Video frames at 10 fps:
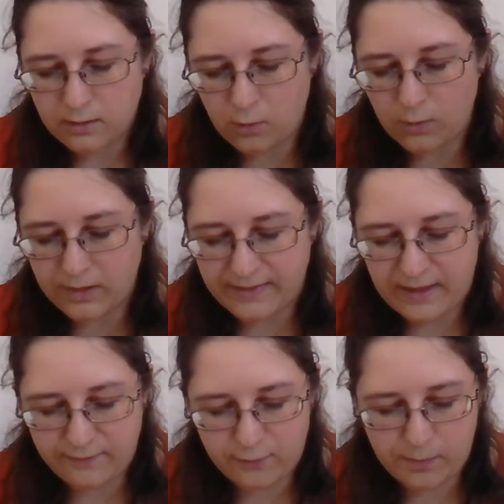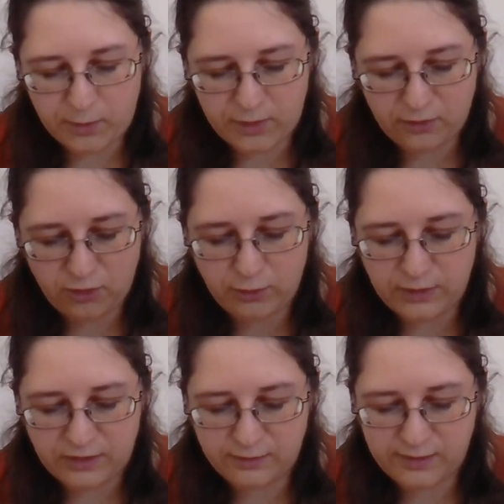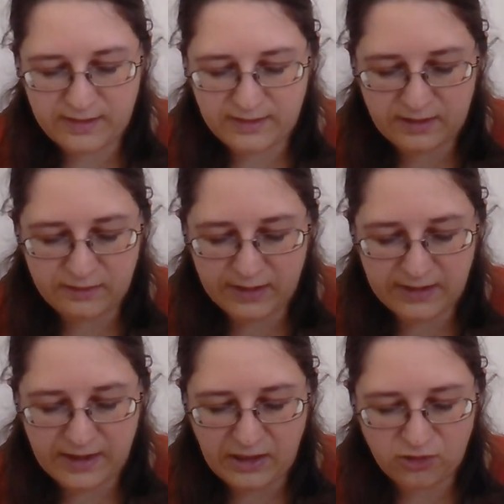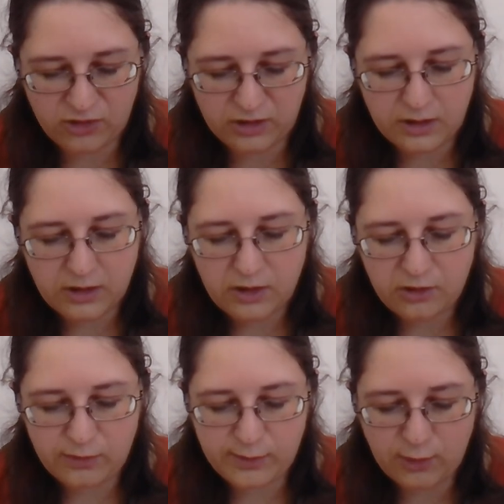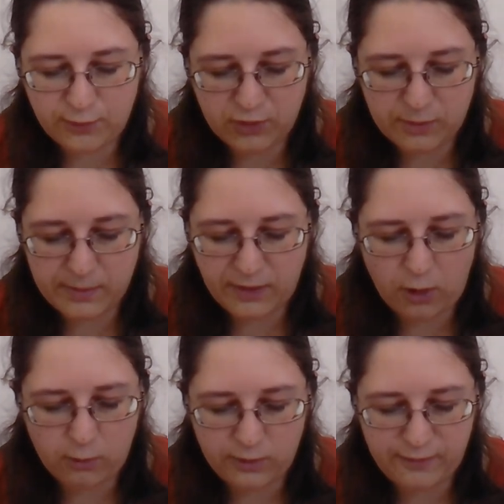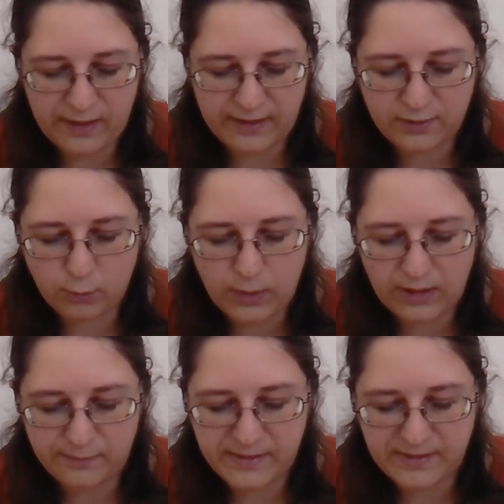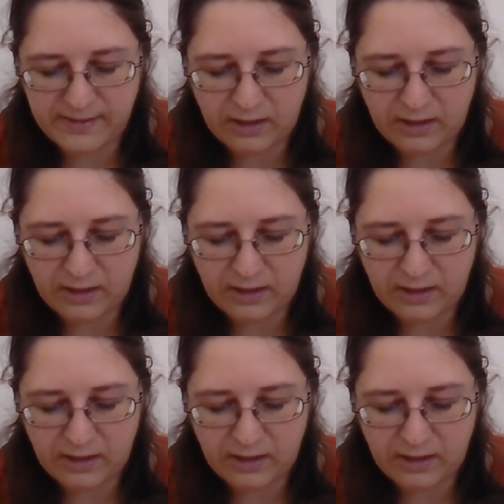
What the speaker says: Calling, therefore, upon her duty to resist her inclination, she resolved to commit the whole affair to the will of Mrs.